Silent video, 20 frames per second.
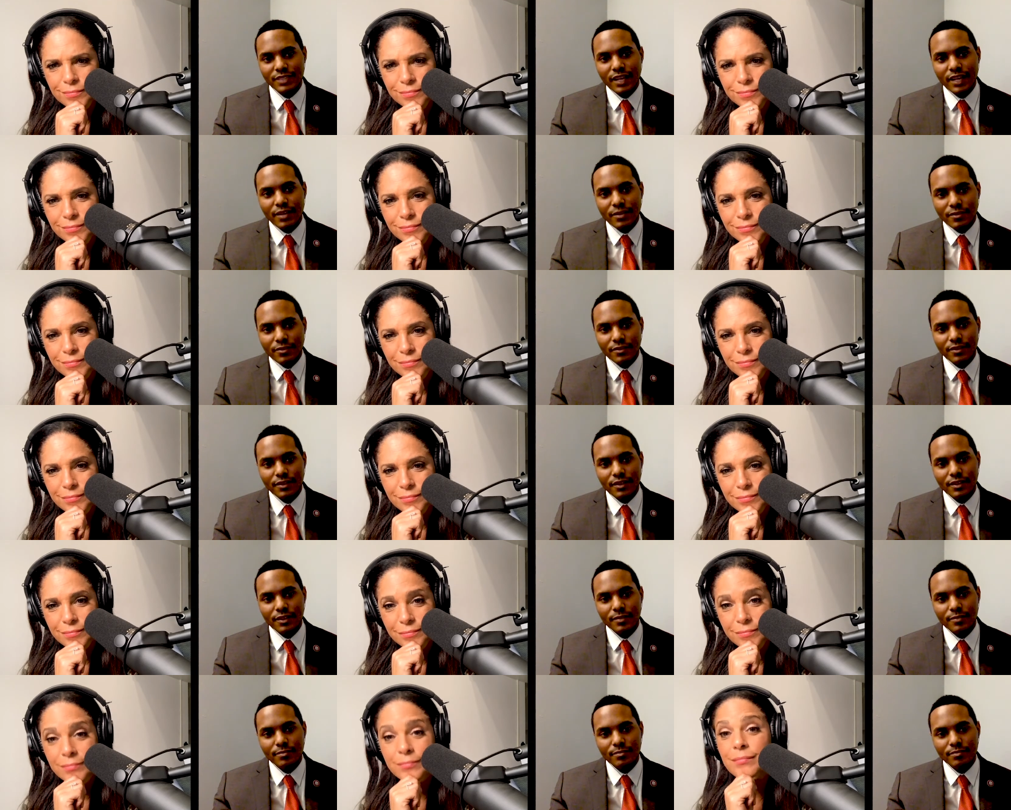Speaker 1: and death.
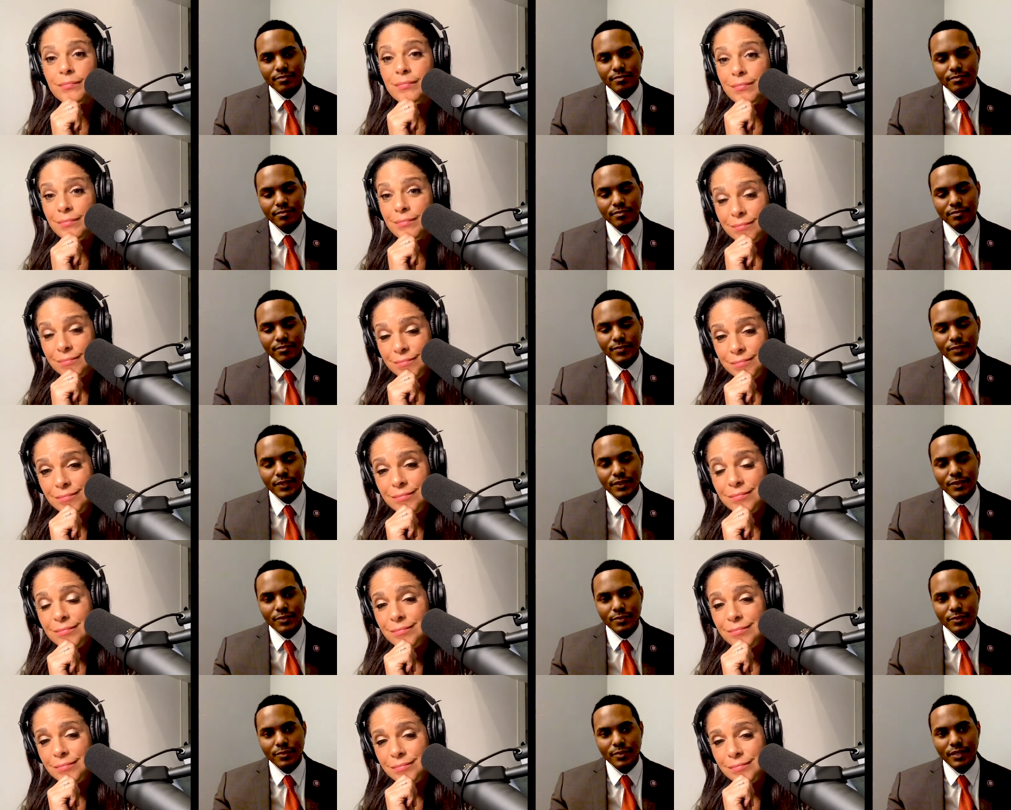You know,
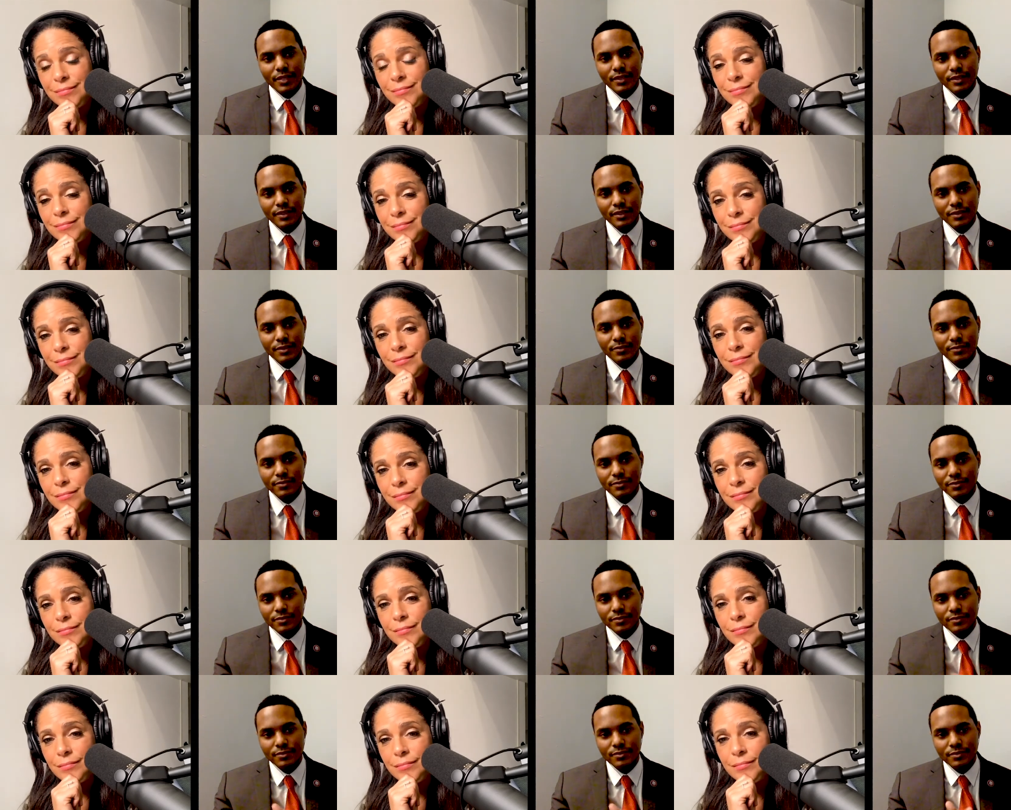I'm reminded of
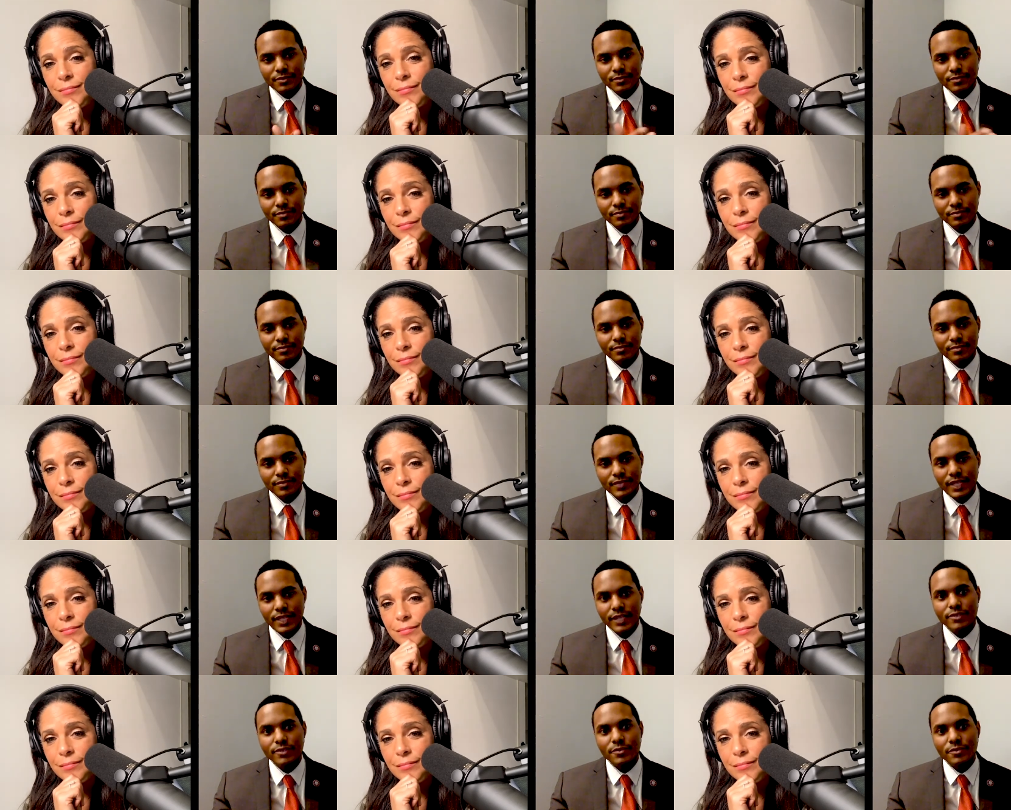
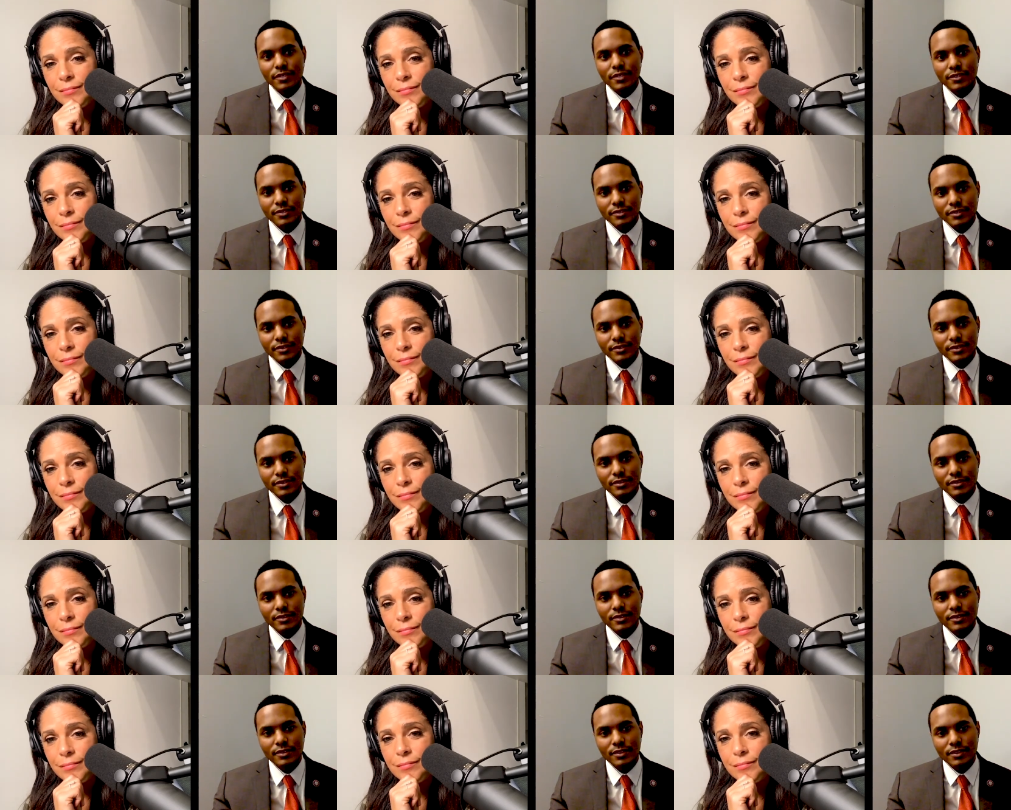the AIDS crisis,
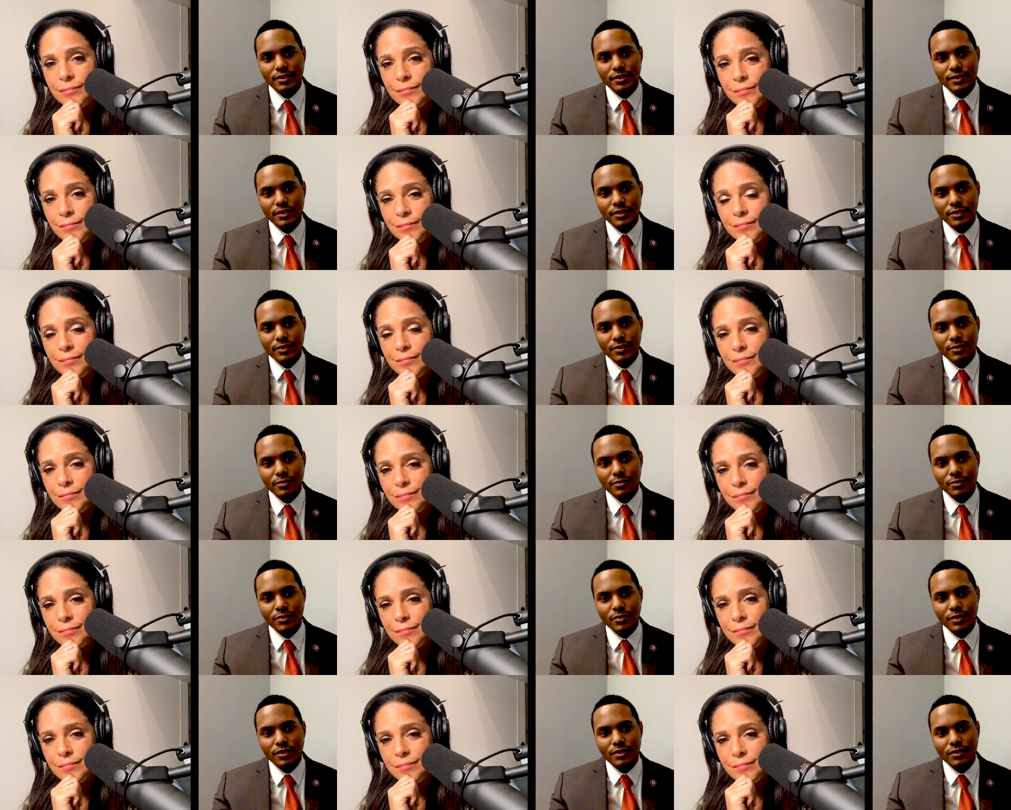
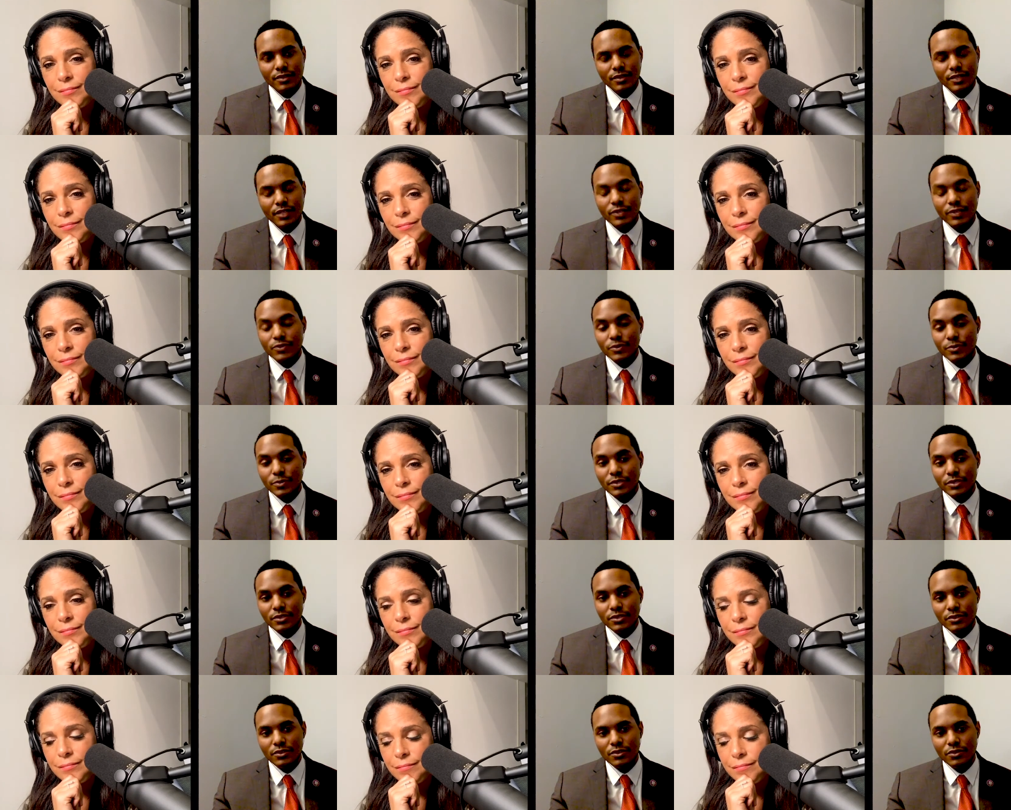when the
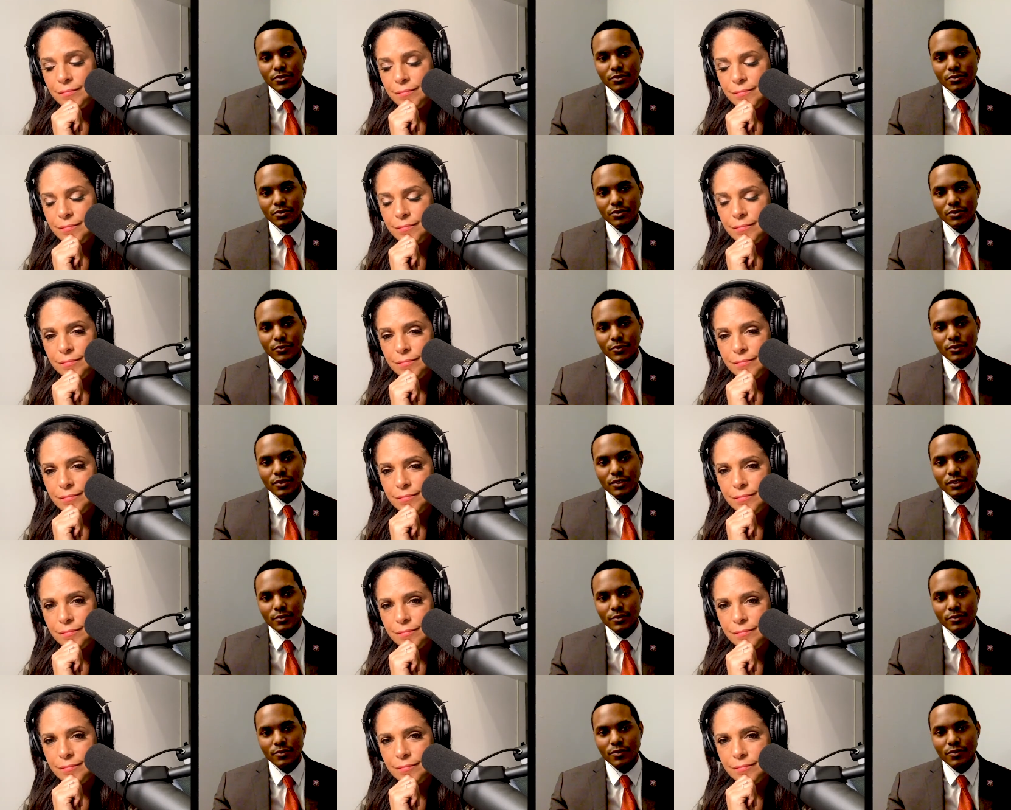LGBTQ
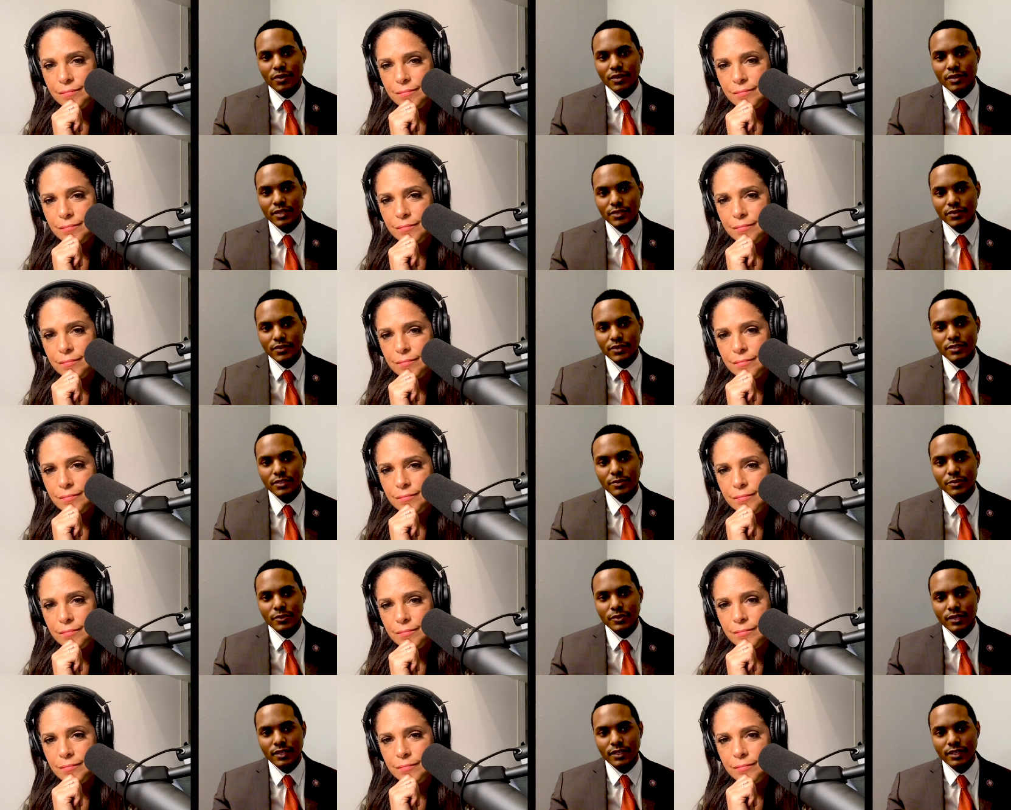community was far less
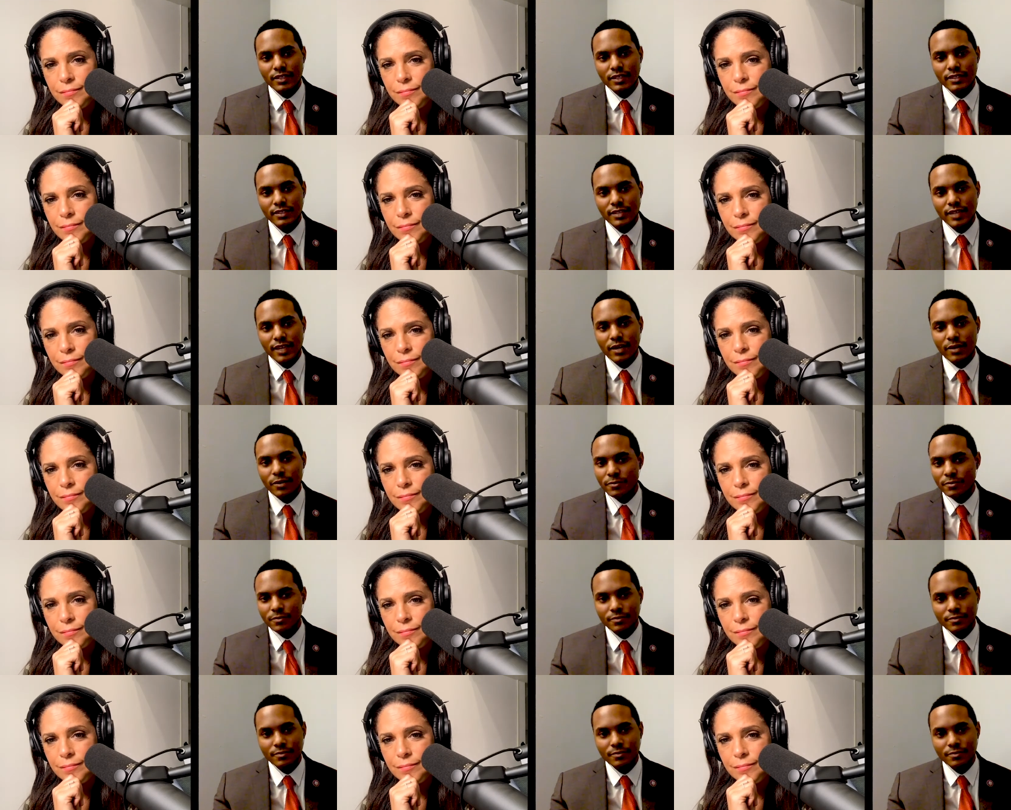visible than it is now.